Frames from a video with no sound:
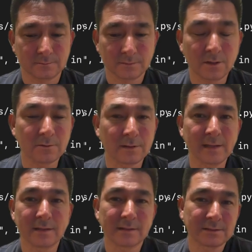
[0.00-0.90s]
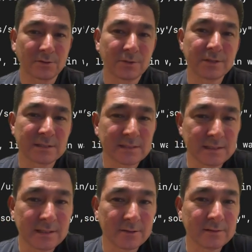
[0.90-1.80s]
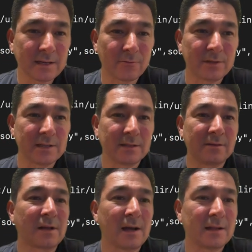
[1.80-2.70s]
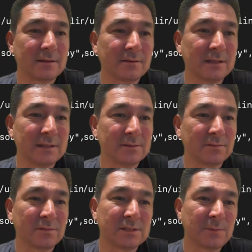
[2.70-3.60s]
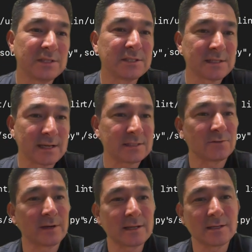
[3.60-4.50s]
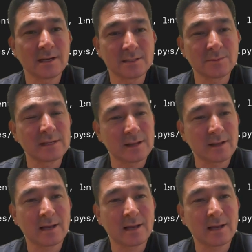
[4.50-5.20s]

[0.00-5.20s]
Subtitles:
All right, so you can see here that we got the speech to text to recognize me to